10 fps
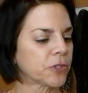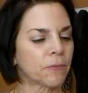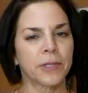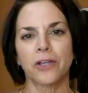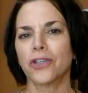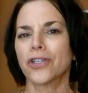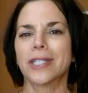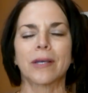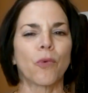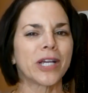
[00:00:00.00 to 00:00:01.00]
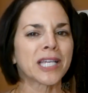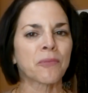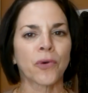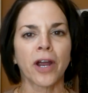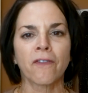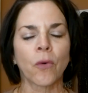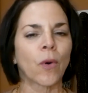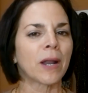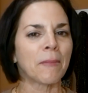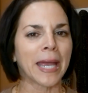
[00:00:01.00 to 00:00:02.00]
So, I mean, those are just some ways I pray for
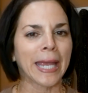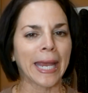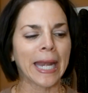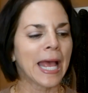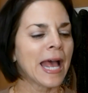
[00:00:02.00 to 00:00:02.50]
what I'm making.